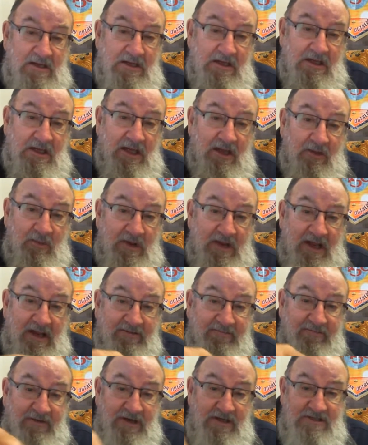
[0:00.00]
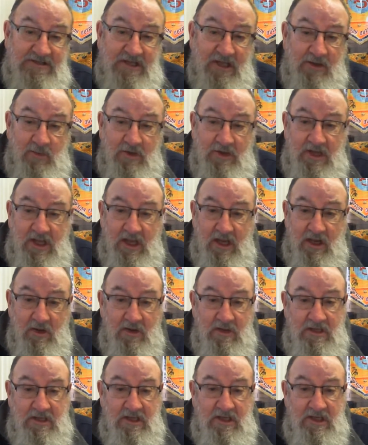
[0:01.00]
and when they'd finished they would go
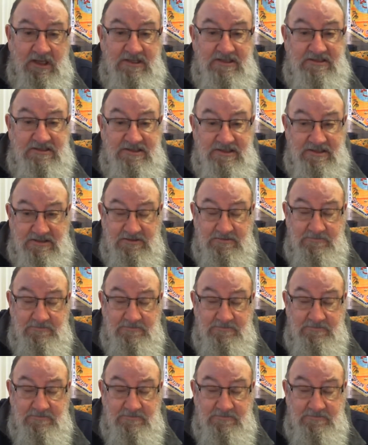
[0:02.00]
and sit